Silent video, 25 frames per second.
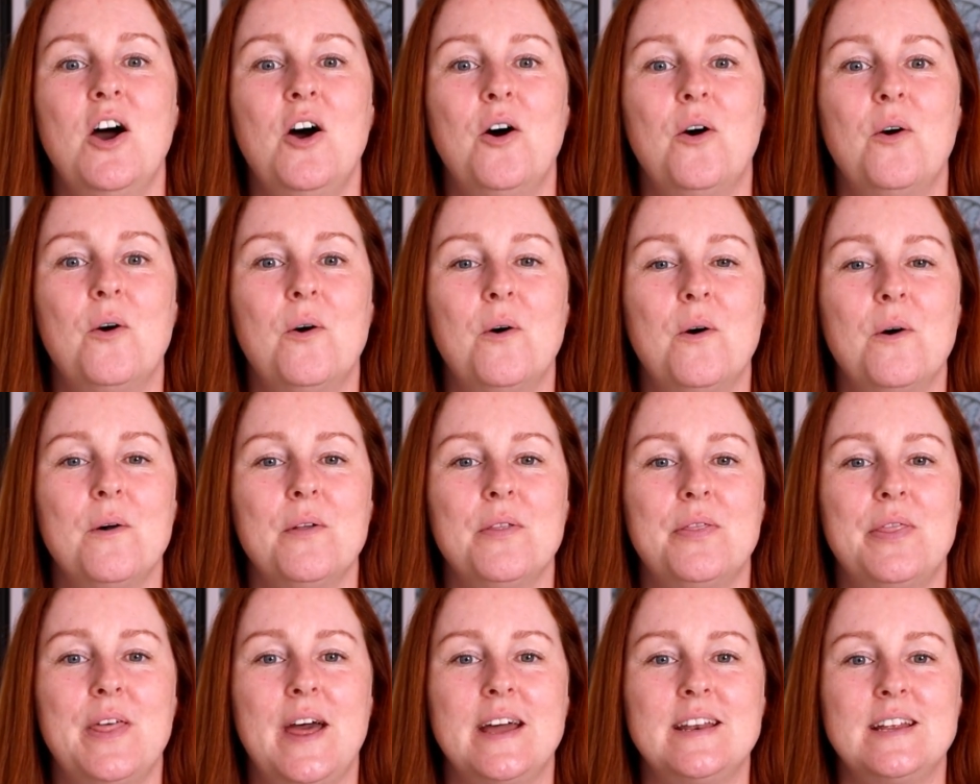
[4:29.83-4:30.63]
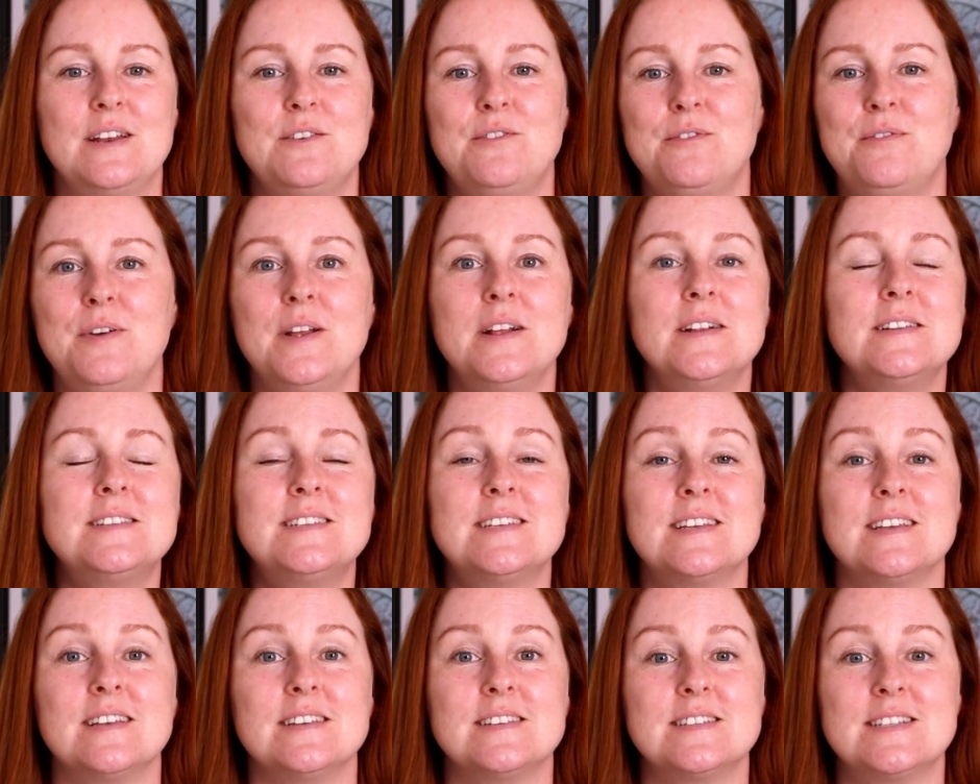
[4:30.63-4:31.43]
or that it
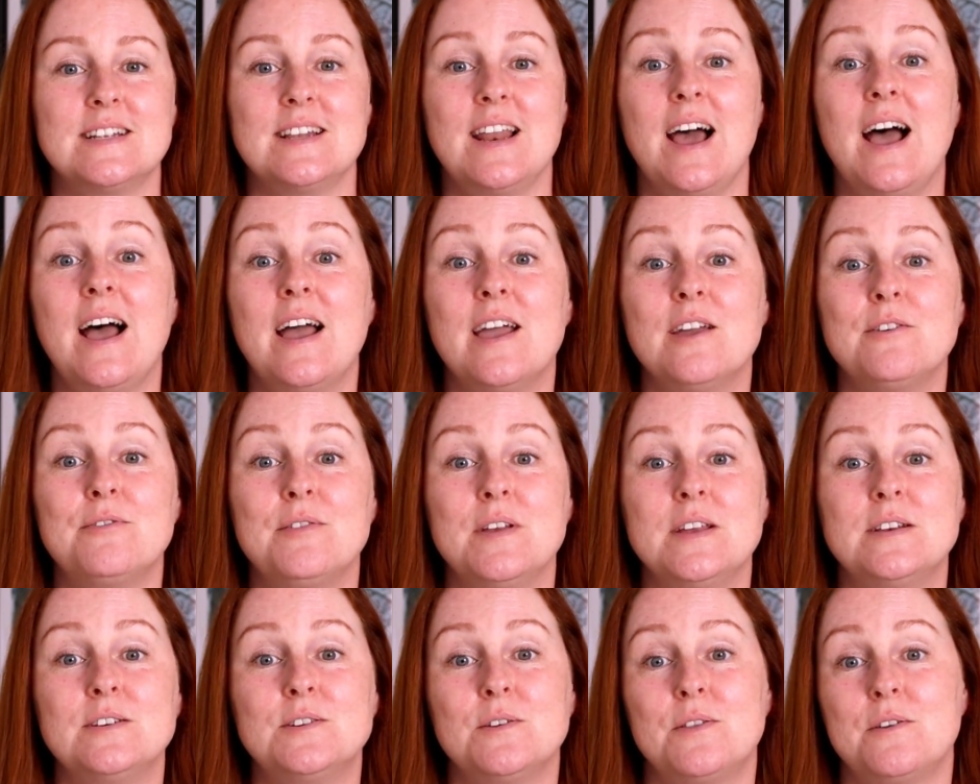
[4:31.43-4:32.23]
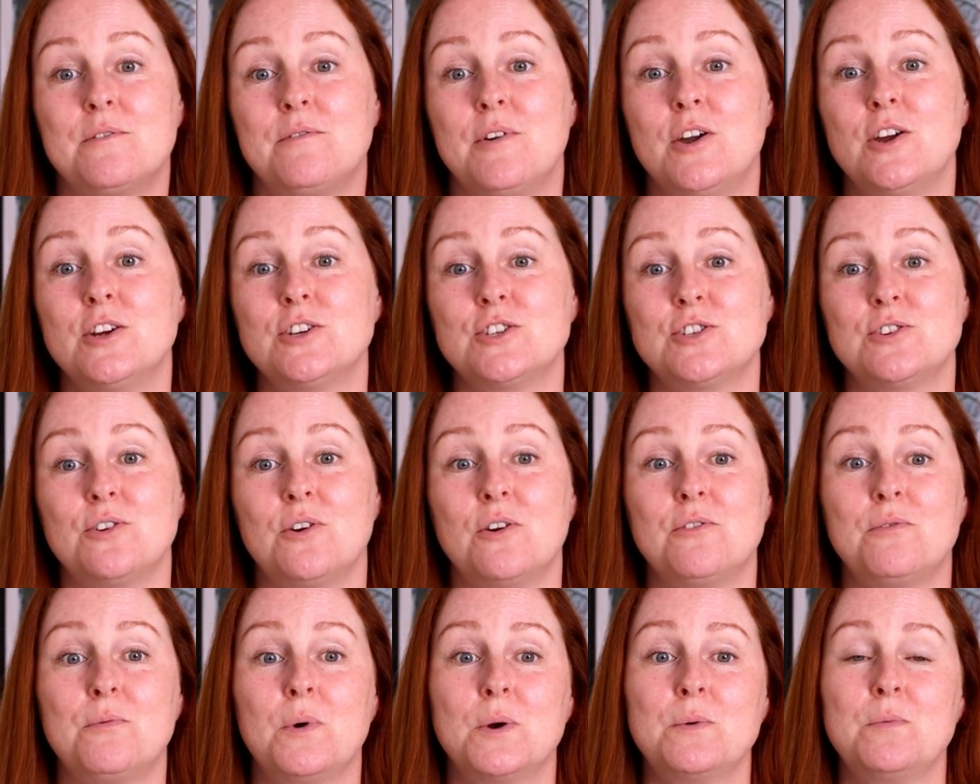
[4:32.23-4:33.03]
filters life into the version
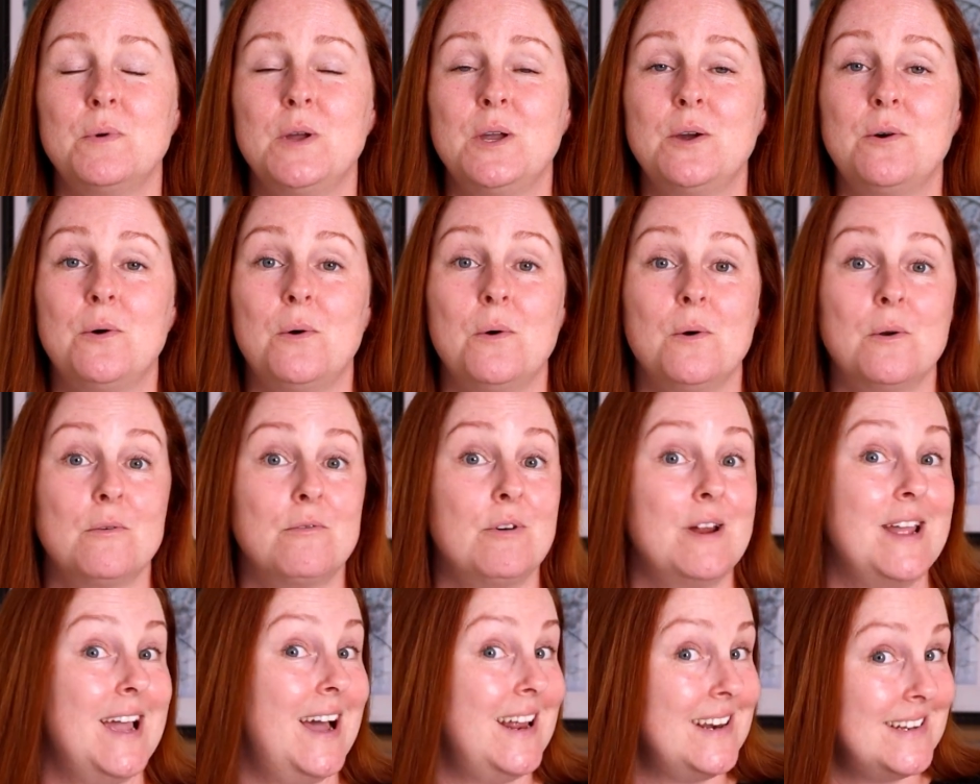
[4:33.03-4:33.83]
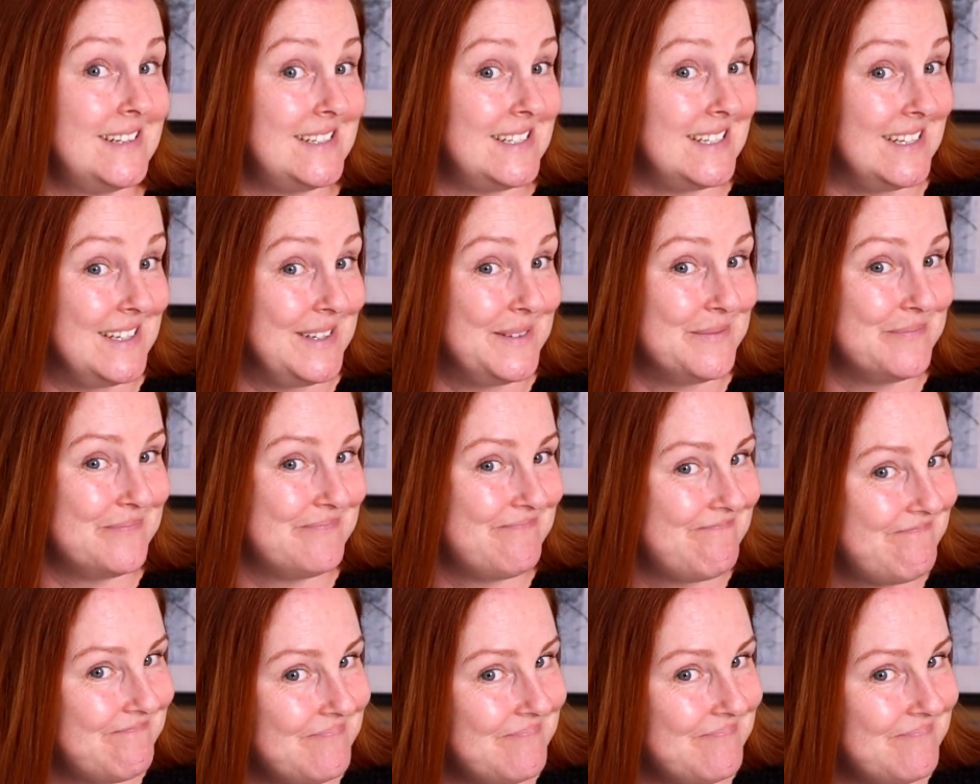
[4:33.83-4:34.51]
of what we call reality.